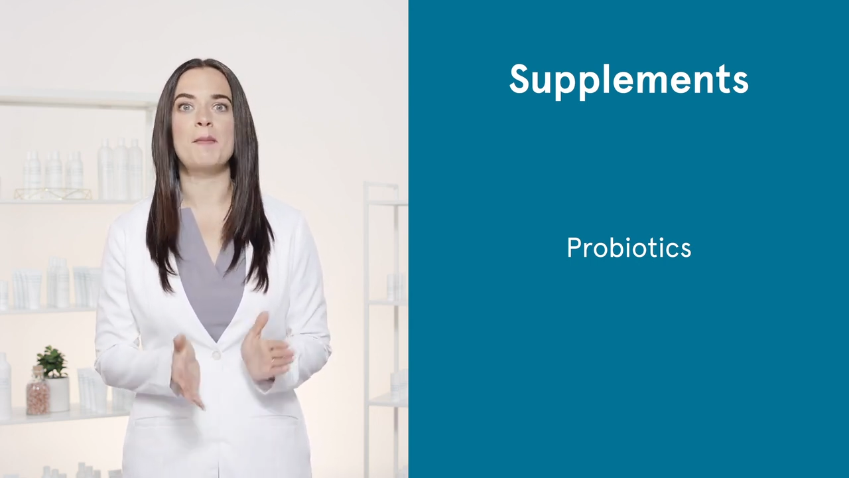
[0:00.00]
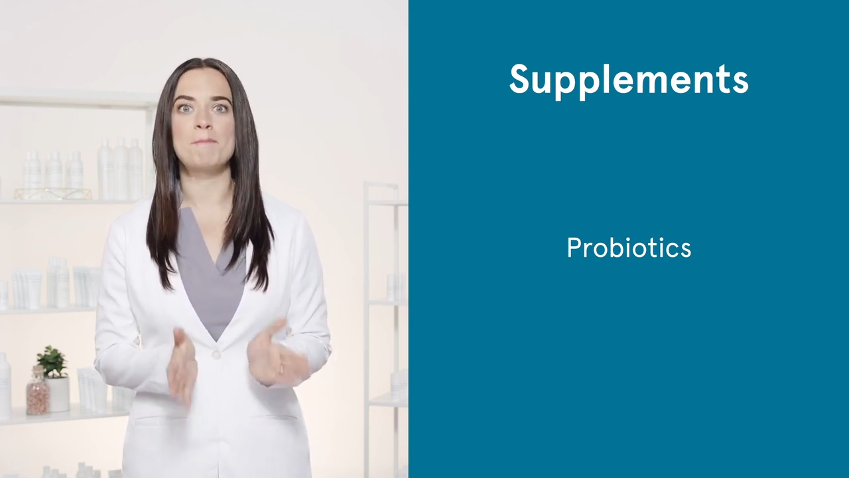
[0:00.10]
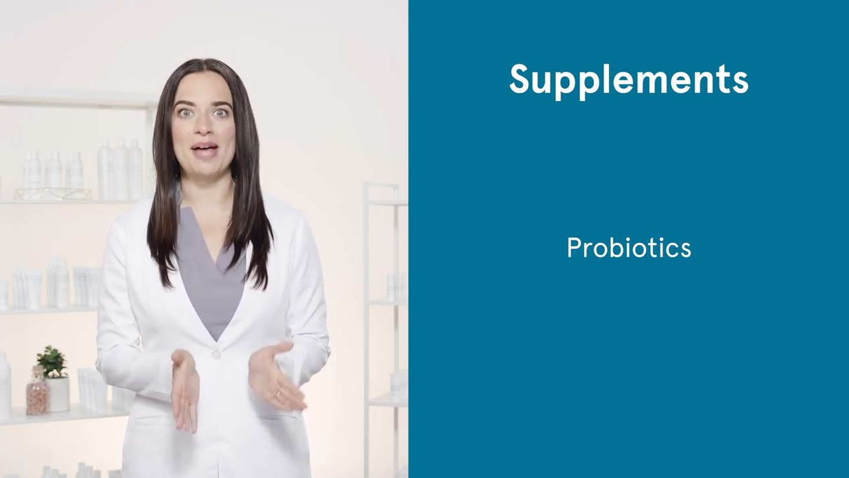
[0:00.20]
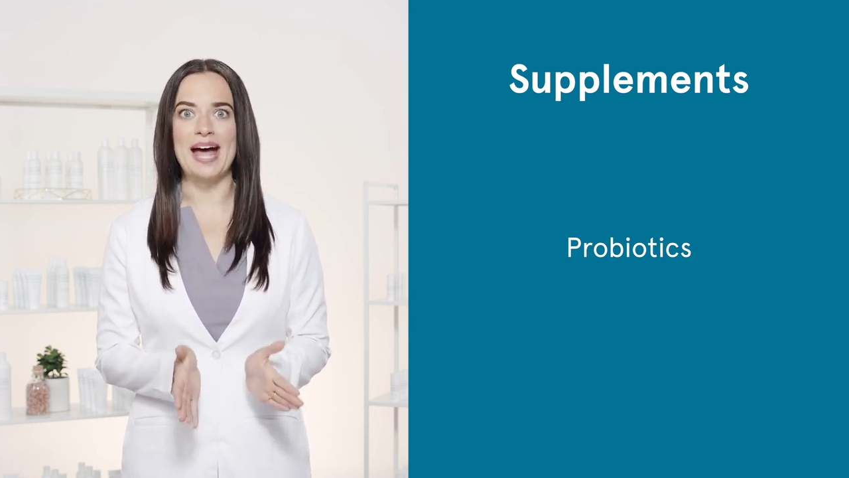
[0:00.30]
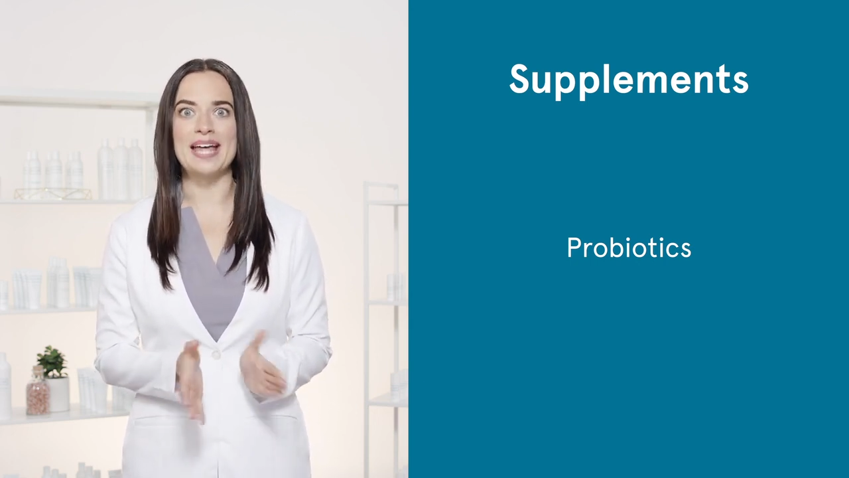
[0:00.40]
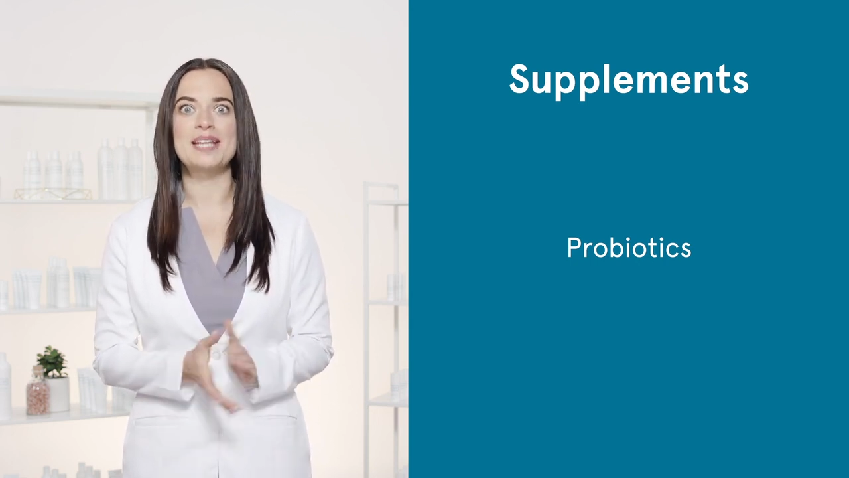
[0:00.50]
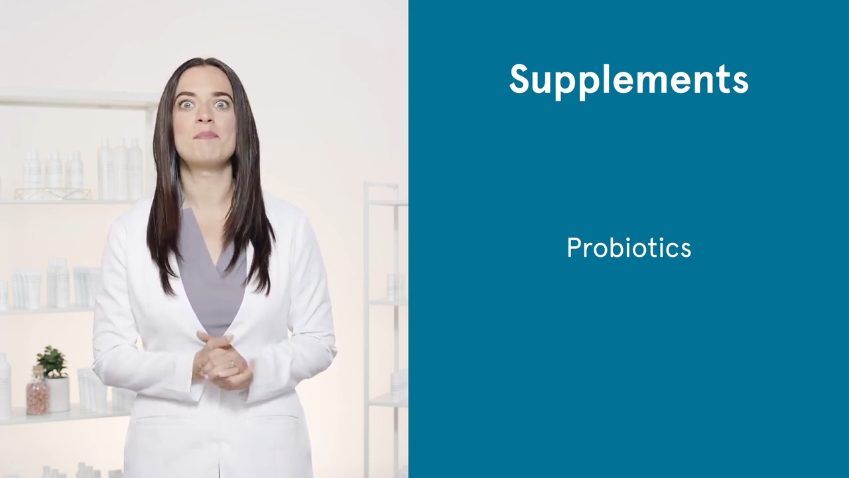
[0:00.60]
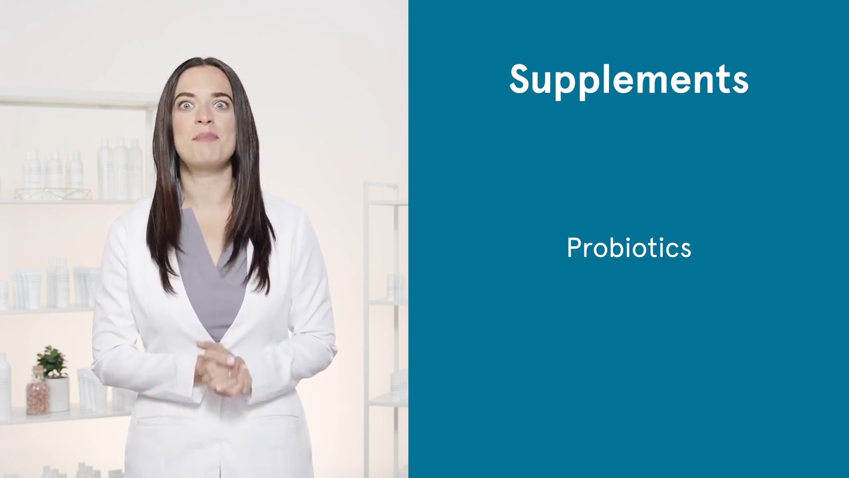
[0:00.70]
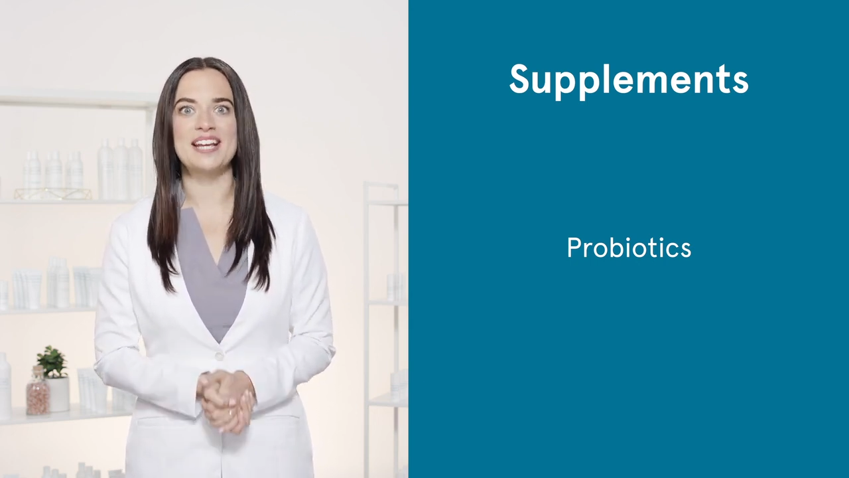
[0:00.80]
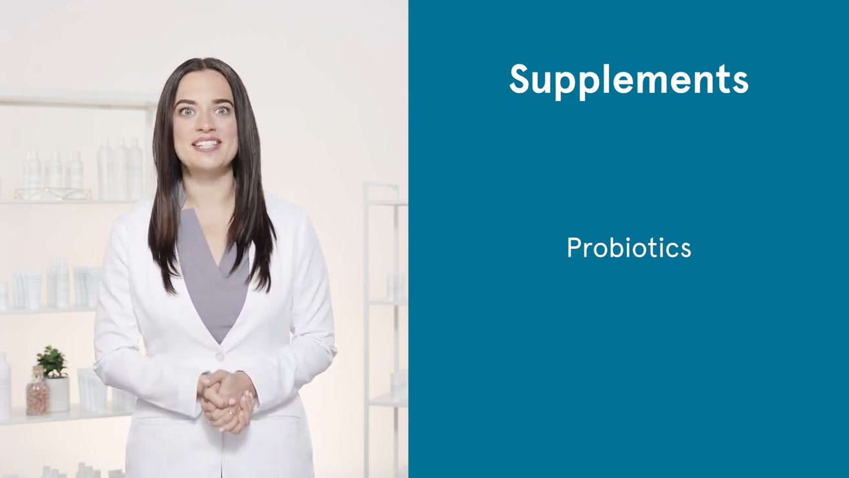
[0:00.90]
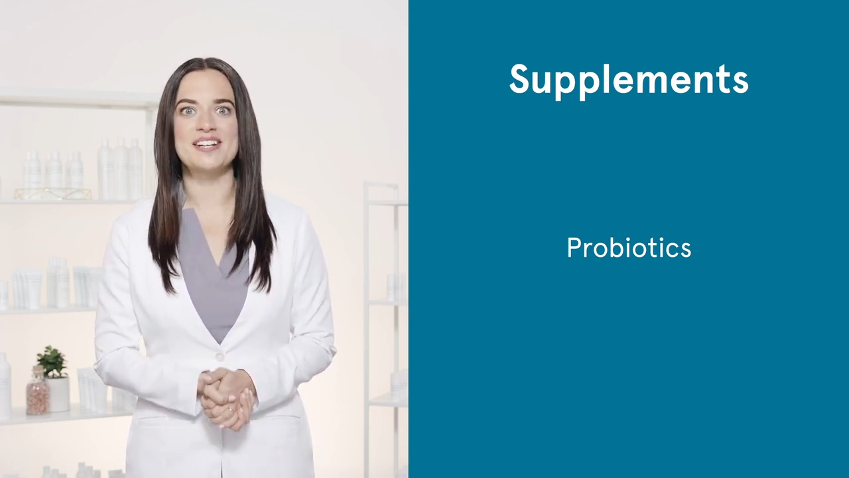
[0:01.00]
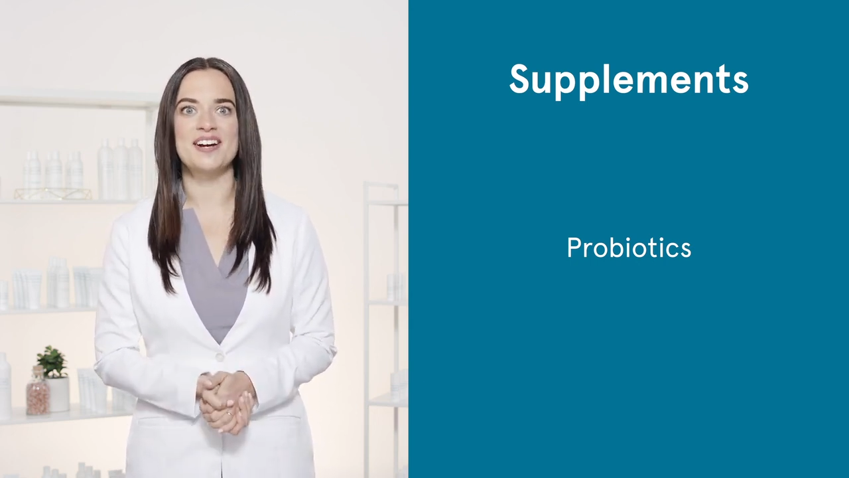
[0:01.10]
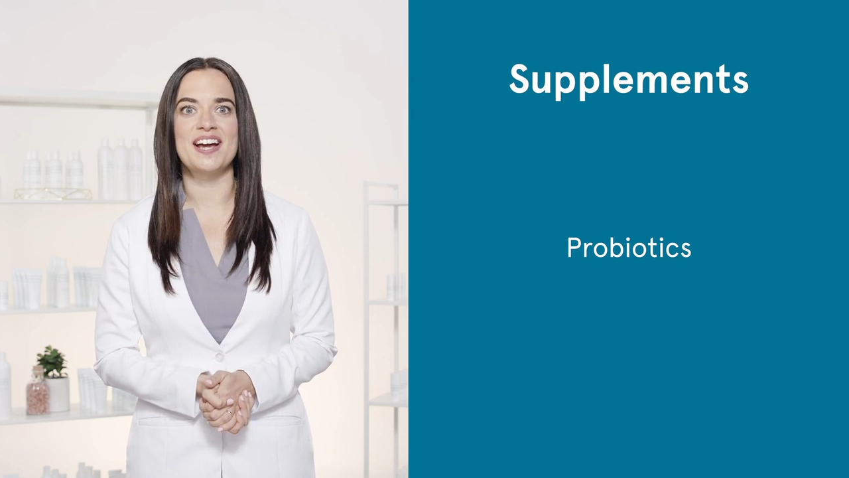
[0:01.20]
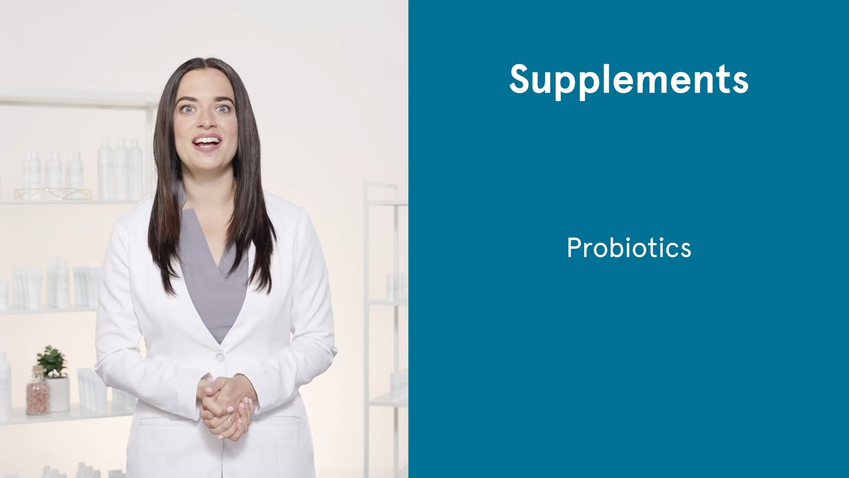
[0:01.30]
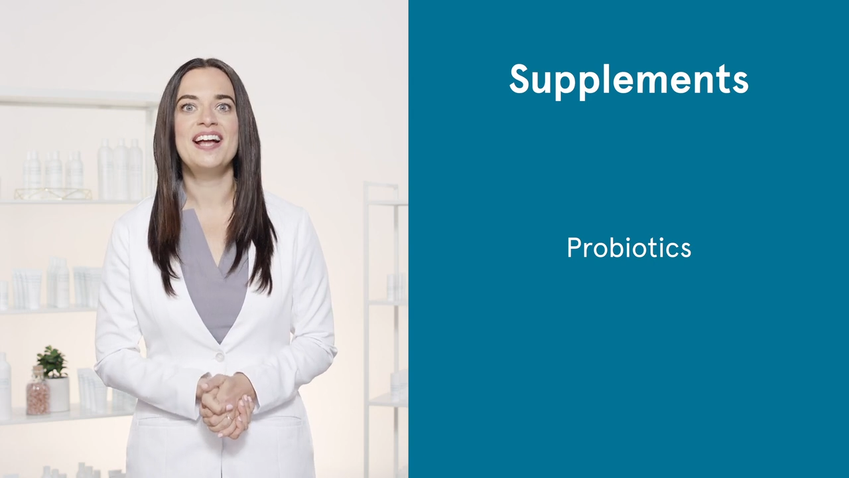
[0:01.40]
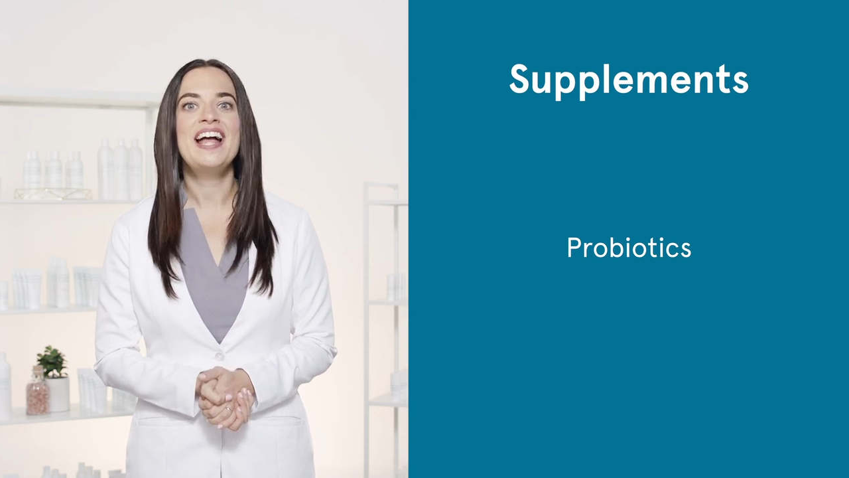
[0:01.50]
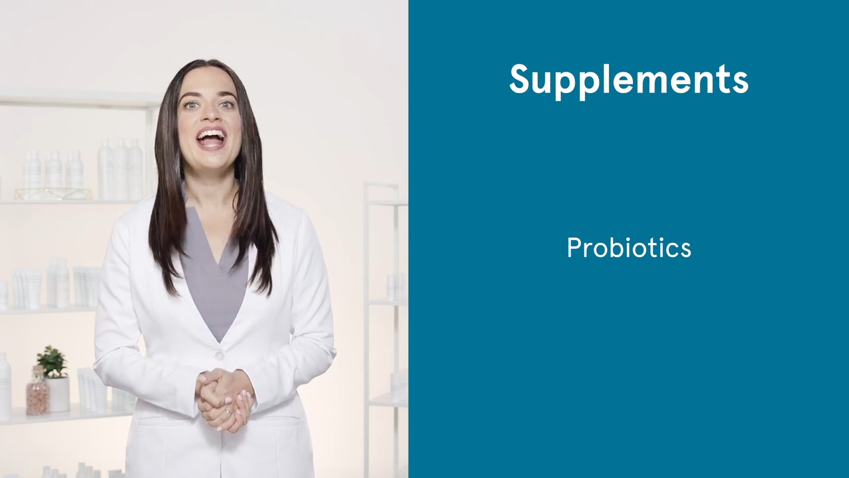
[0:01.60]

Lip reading: bad bacteria